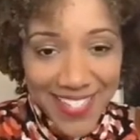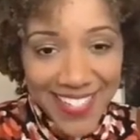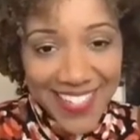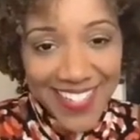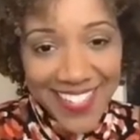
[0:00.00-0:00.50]

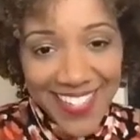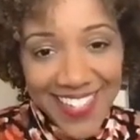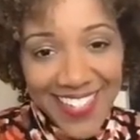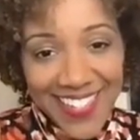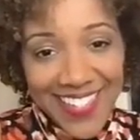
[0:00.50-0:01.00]

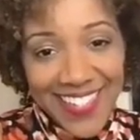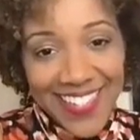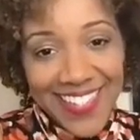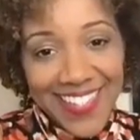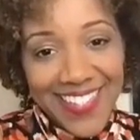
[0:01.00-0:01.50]

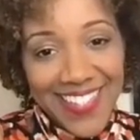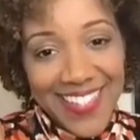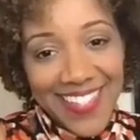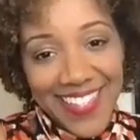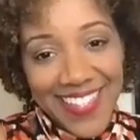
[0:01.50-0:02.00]

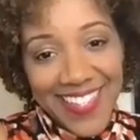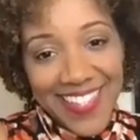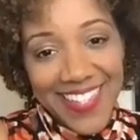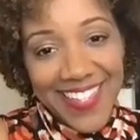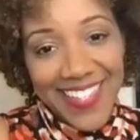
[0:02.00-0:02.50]

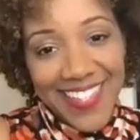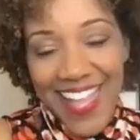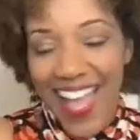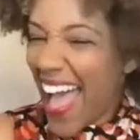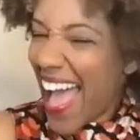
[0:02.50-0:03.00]

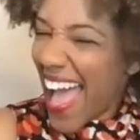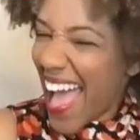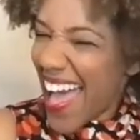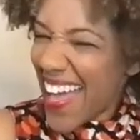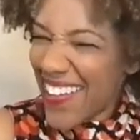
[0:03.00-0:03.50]

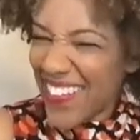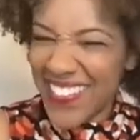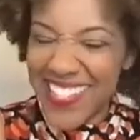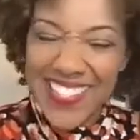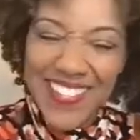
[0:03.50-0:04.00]
No words are spoken by the person on screen.